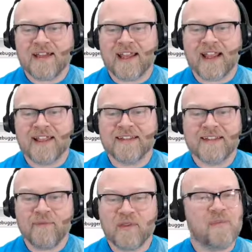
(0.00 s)
and I can
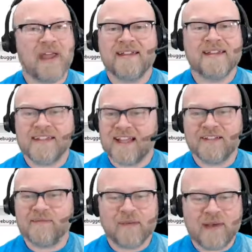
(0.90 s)
skip the page that
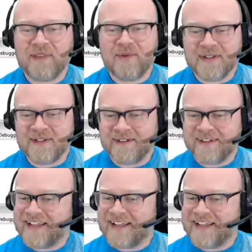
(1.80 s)
tells me about the wizard.